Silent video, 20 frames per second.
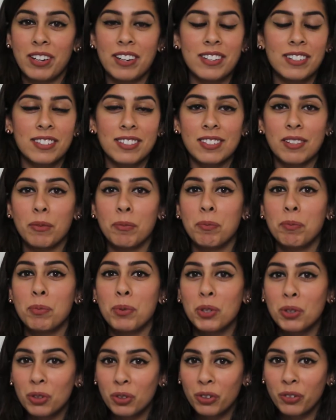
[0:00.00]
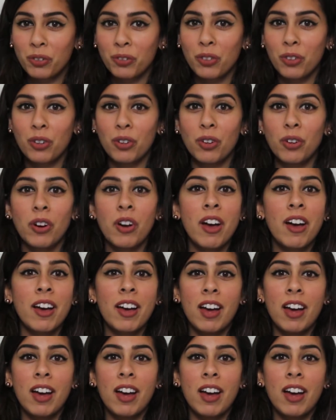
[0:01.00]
It's a beautiful,